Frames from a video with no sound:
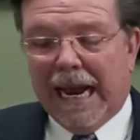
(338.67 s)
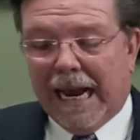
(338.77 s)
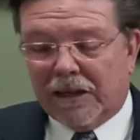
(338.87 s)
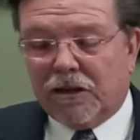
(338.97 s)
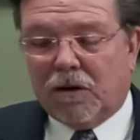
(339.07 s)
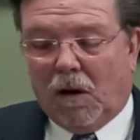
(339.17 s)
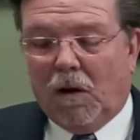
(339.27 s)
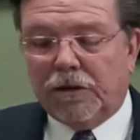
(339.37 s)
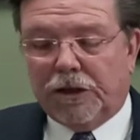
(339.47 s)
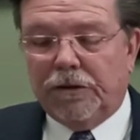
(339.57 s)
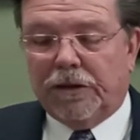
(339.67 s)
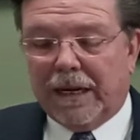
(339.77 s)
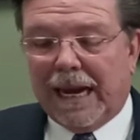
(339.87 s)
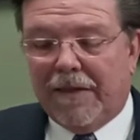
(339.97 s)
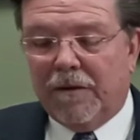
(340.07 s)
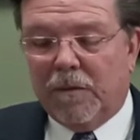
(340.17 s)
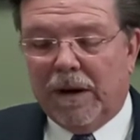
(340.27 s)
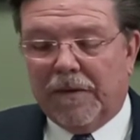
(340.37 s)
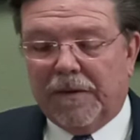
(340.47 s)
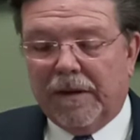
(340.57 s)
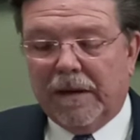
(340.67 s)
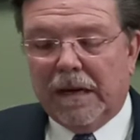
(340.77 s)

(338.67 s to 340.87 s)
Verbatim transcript: has called you together with.